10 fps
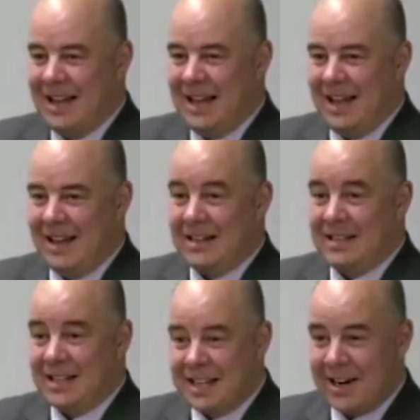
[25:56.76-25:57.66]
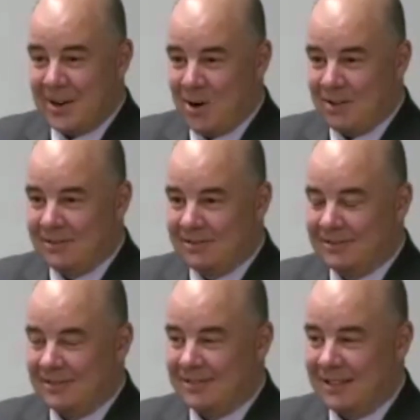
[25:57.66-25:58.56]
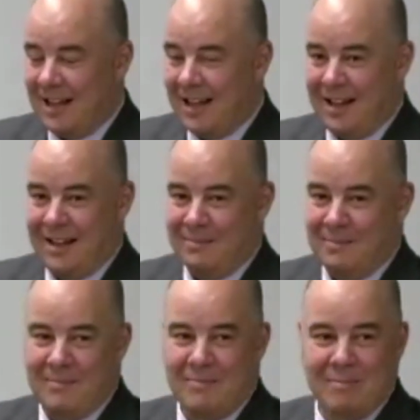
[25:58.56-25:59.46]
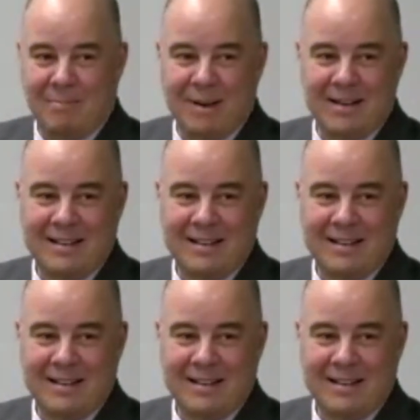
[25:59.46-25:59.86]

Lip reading: And I did get a call, but